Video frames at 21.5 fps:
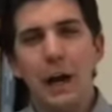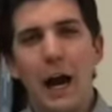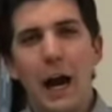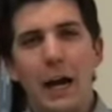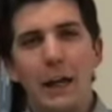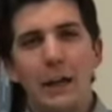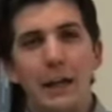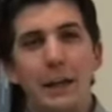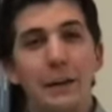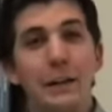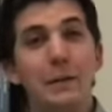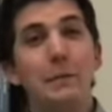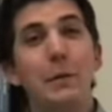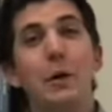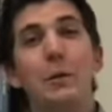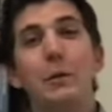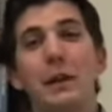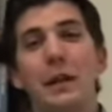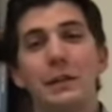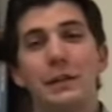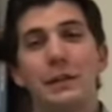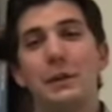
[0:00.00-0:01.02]
I think
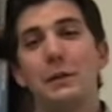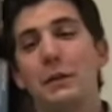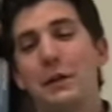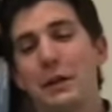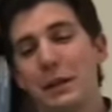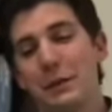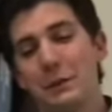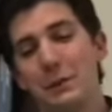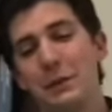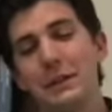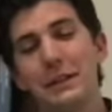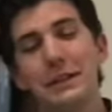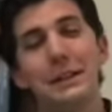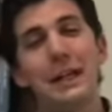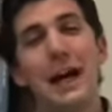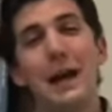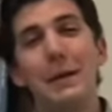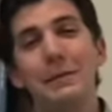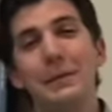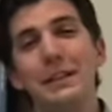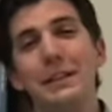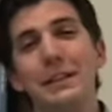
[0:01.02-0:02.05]
Mobilize.org has really
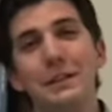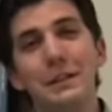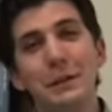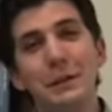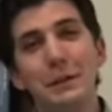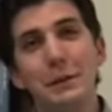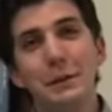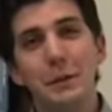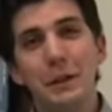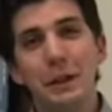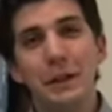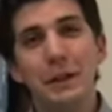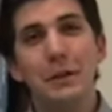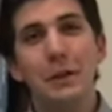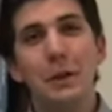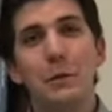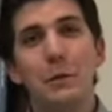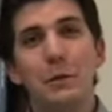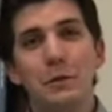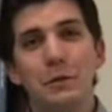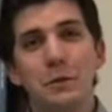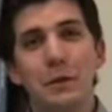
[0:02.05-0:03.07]
tapped into a
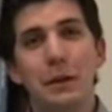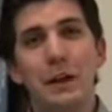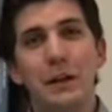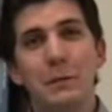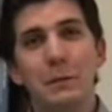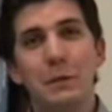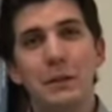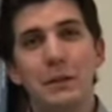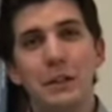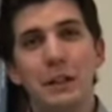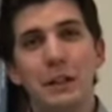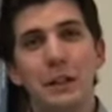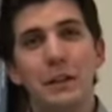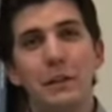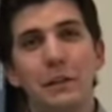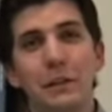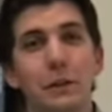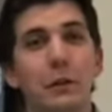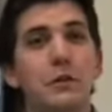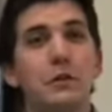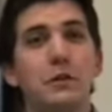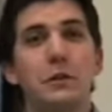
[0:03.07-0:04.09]
global trend, which is
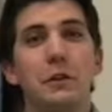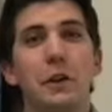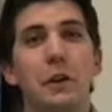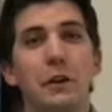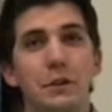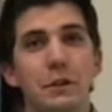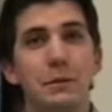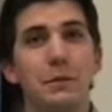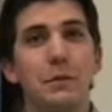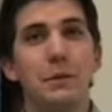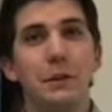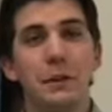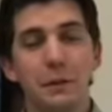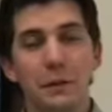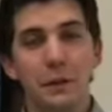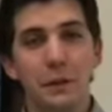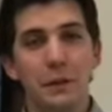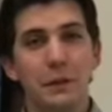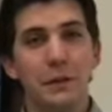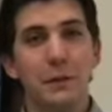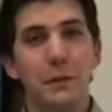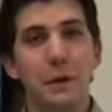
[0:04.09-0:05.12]
social
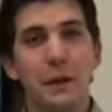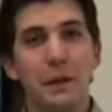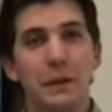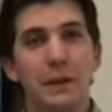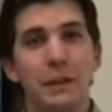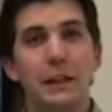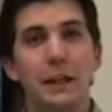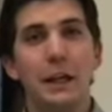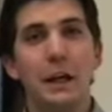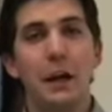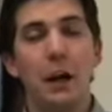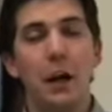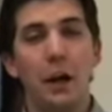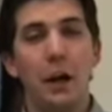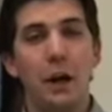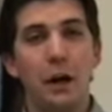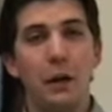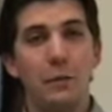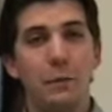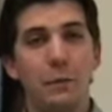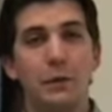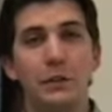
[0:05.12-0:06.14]
entrepreneurism. I think
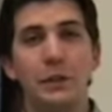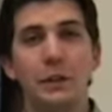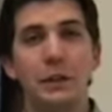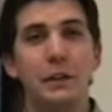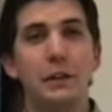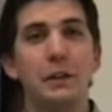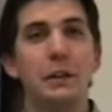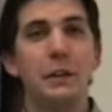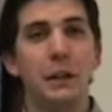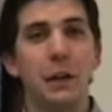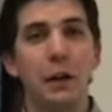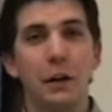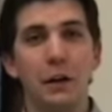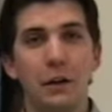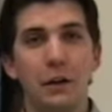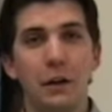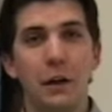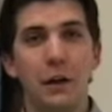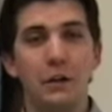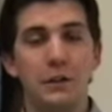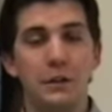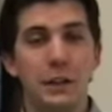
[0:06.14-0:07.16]
that particularly
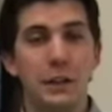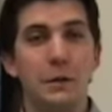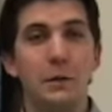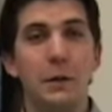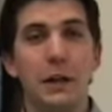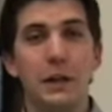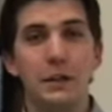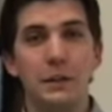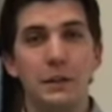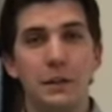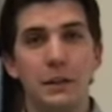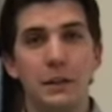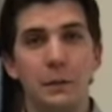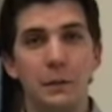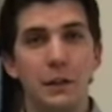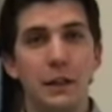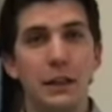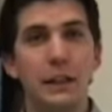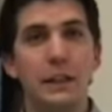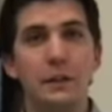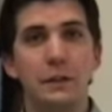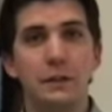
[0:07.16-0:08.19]
our generation, the
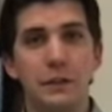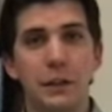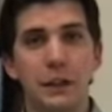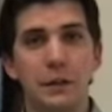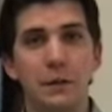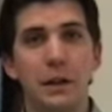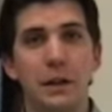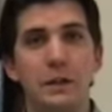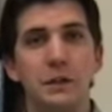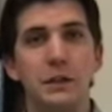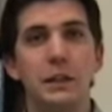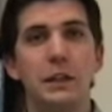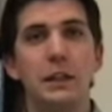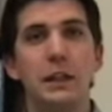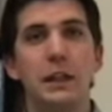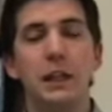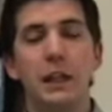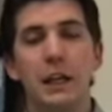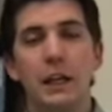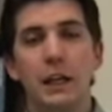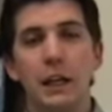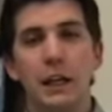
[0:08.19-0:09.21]
millennial generation,
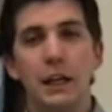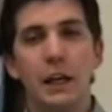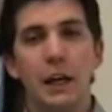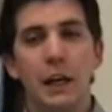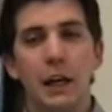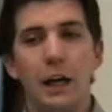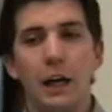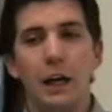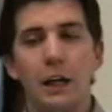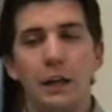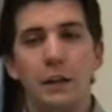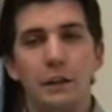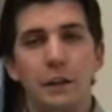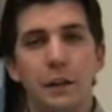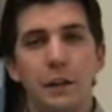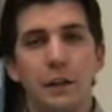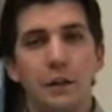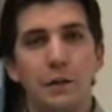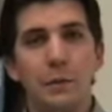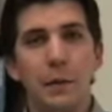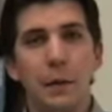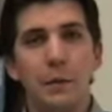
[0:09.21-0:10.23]

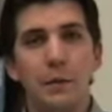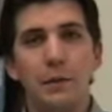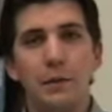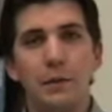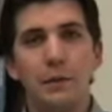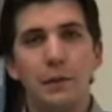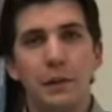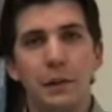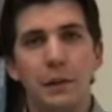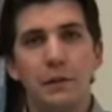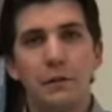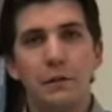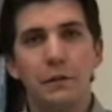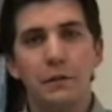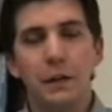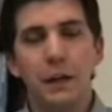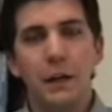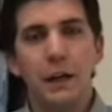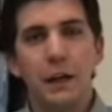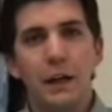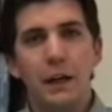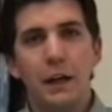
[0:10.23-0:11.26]
younger members of
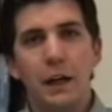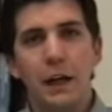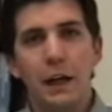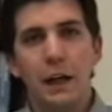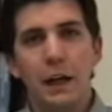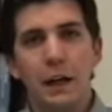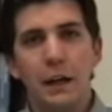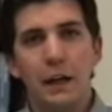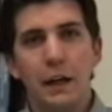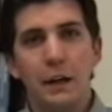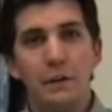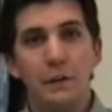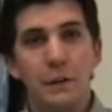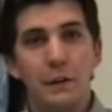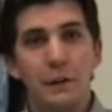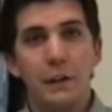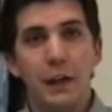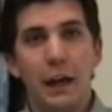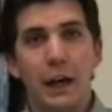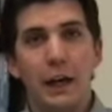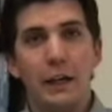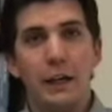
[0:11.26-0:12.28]

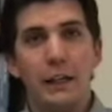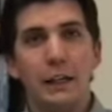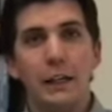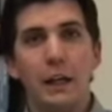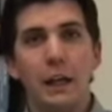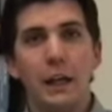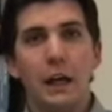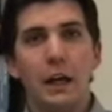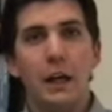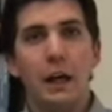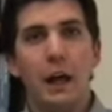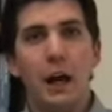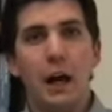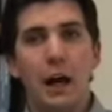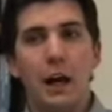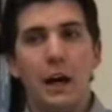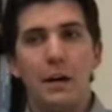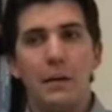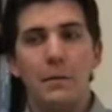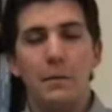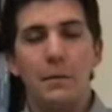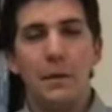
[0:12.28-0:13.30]
society,
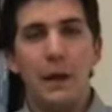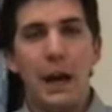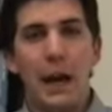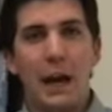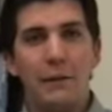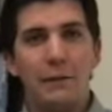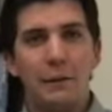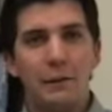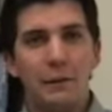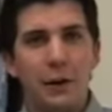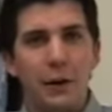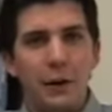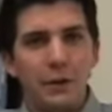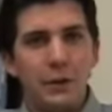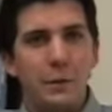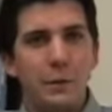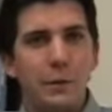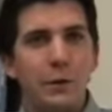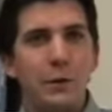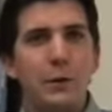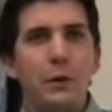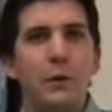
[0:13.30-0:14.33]
have this
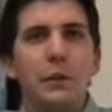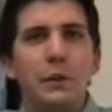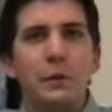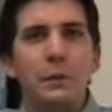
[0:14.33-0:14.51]
entrepreneurial